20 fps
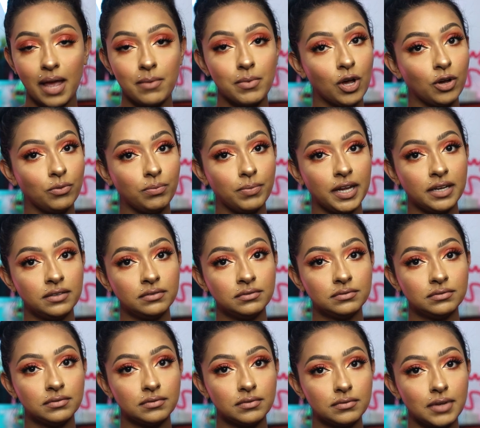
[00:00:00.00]
hoping
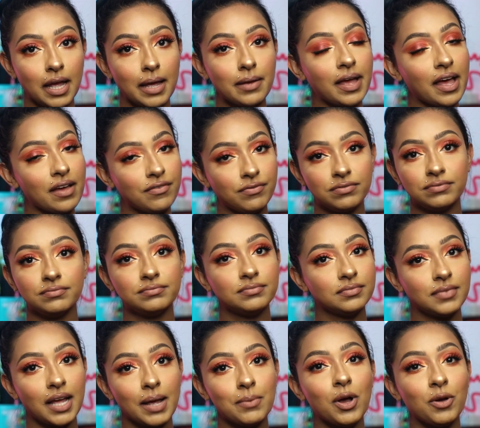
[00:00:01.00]

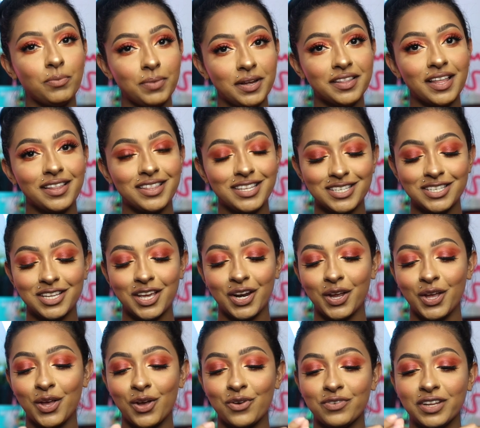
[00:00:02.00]
that this is going to
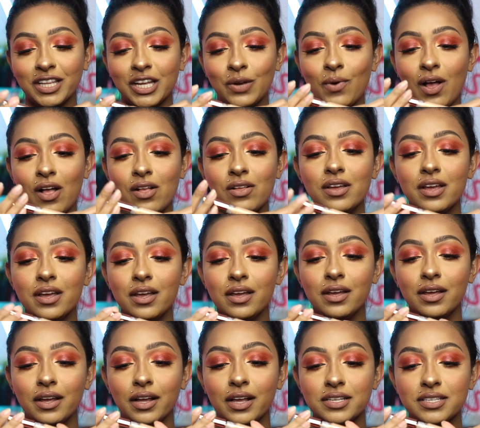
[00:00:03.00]
go really well,
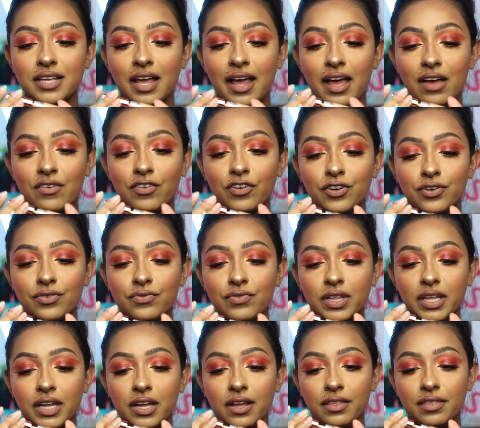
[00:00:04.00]
because I have heard
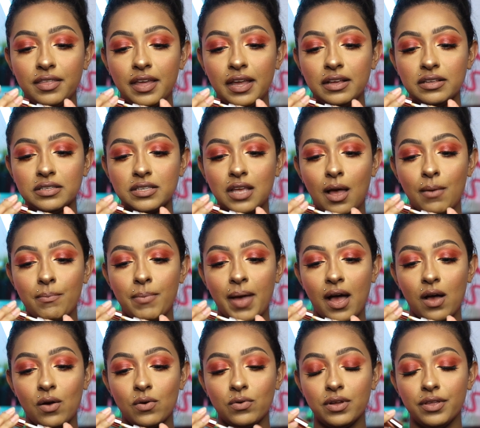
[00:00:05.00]
really good things
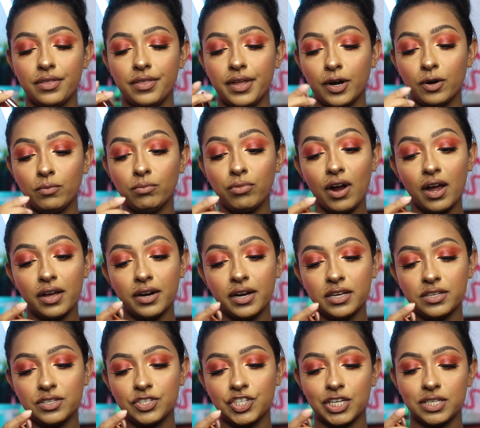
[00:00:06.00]
about their
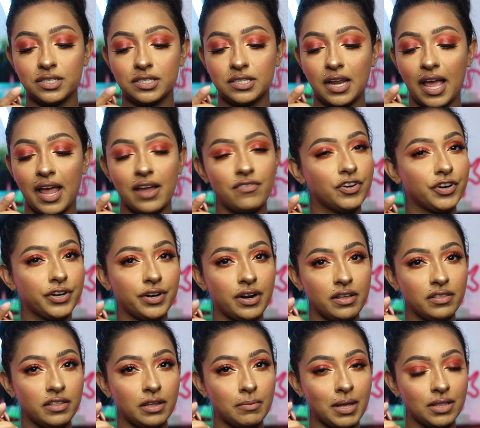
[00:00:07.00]
products, just I haven't heard
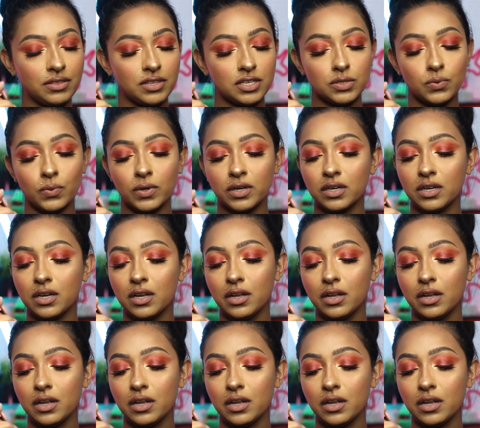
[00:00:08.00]
anything about this one.